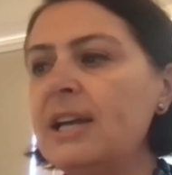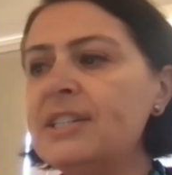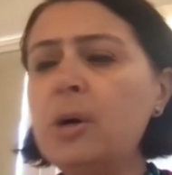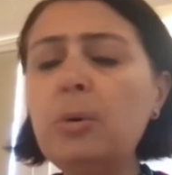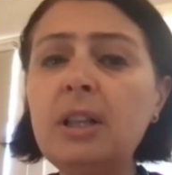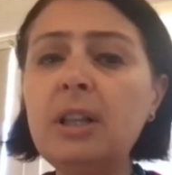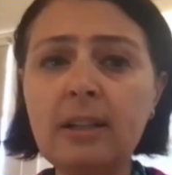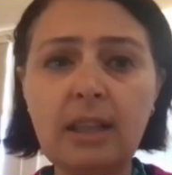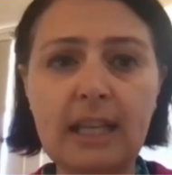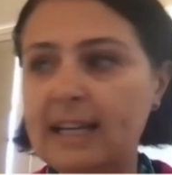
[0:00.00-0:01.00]
So
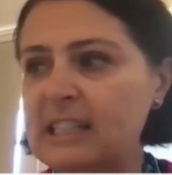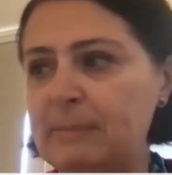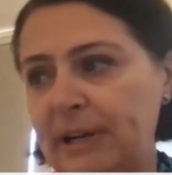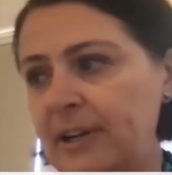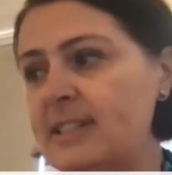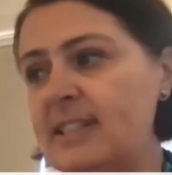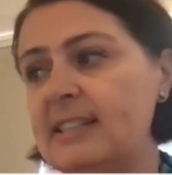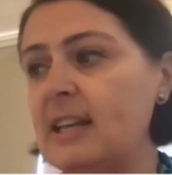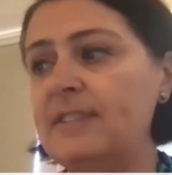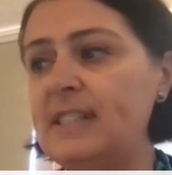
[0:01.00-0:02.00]
clearly, experiences
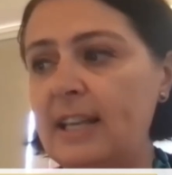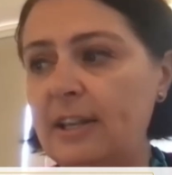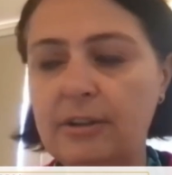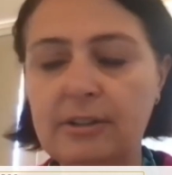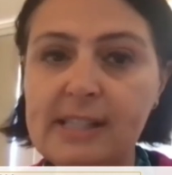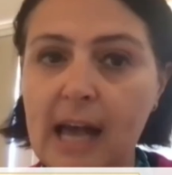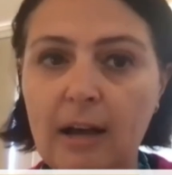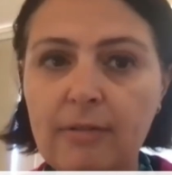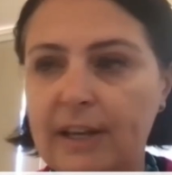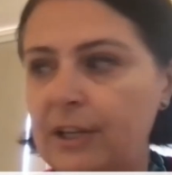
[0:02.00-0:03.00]
of seeing
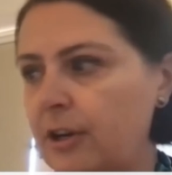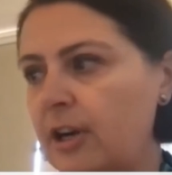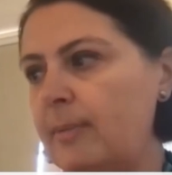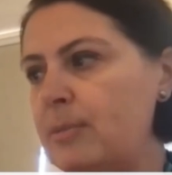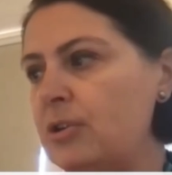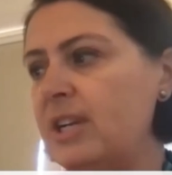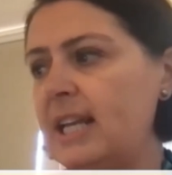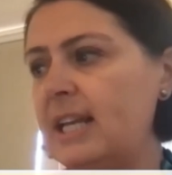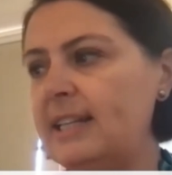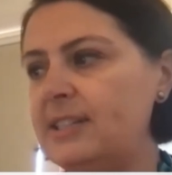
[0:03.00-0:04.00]
yourself and your community
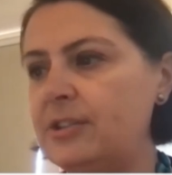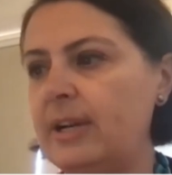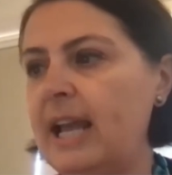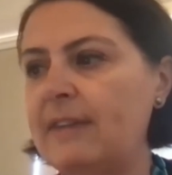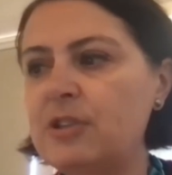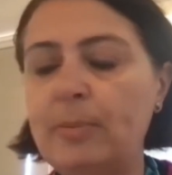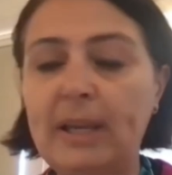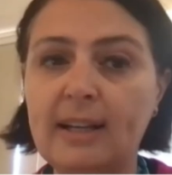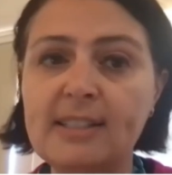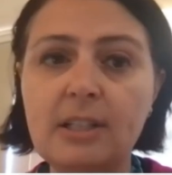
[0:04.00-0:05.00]
in history after being
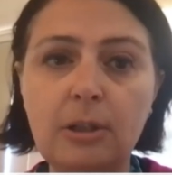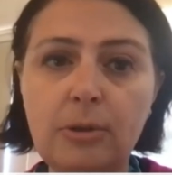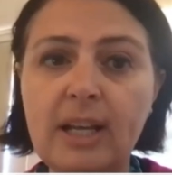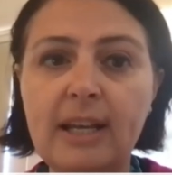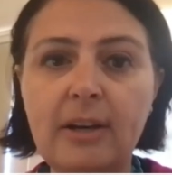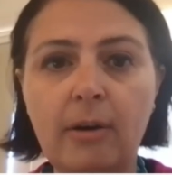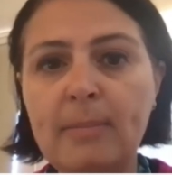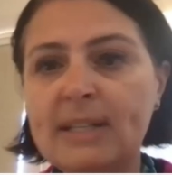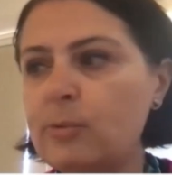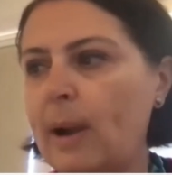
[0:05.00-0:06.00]
excluded or
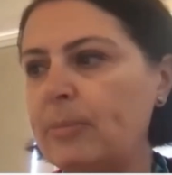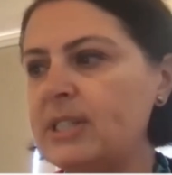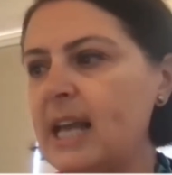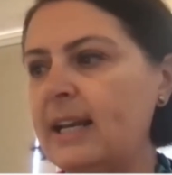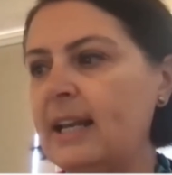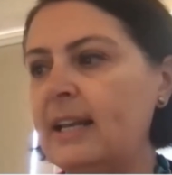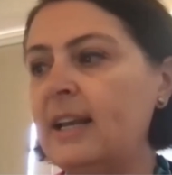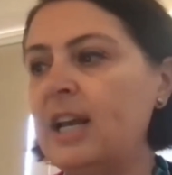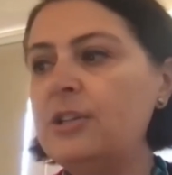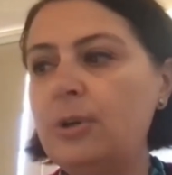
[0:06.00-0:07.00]
misrepresented
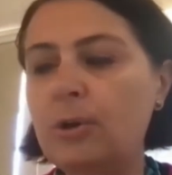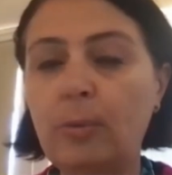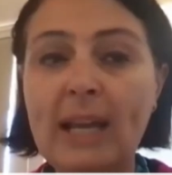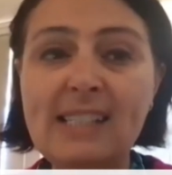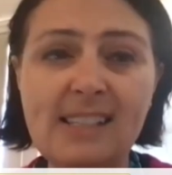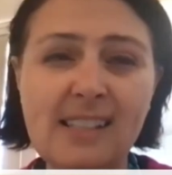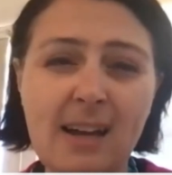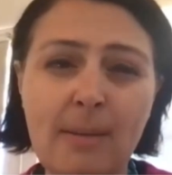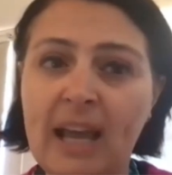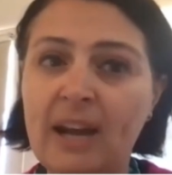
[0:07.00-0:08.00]
due to
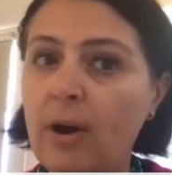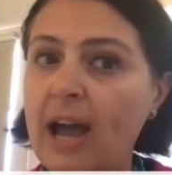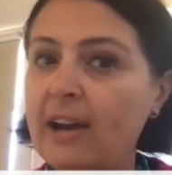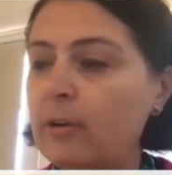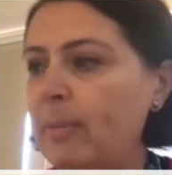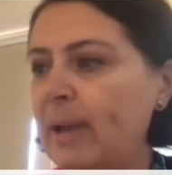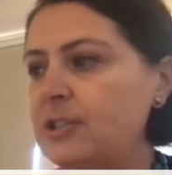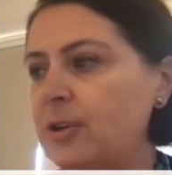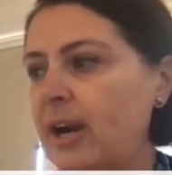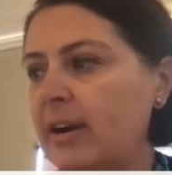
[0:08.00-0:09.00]
racism and or
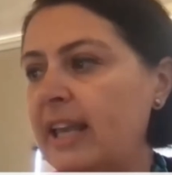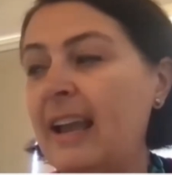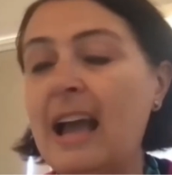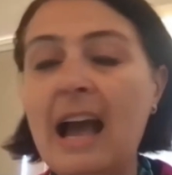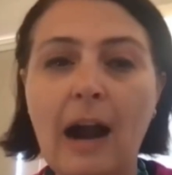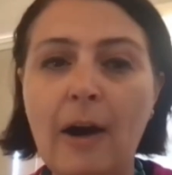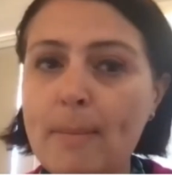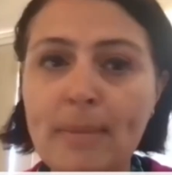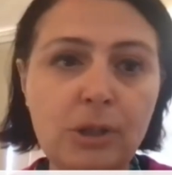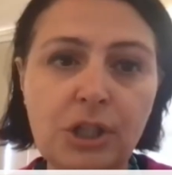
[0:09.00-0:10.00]
heteropatriarchy are
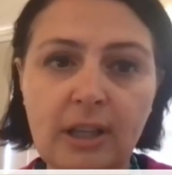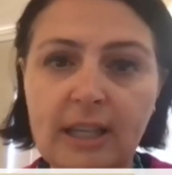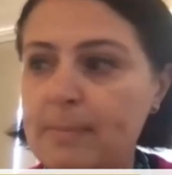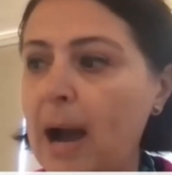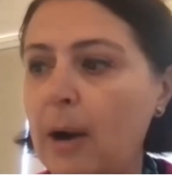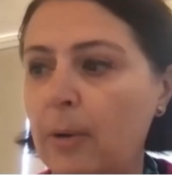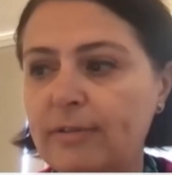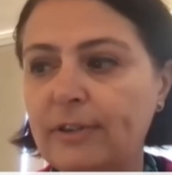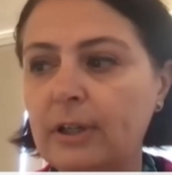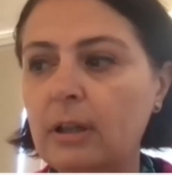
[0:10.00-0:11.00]
emotionally
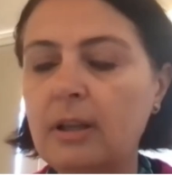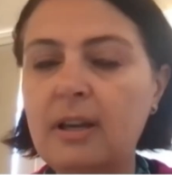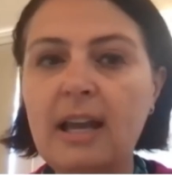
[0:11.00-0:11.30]
powerful.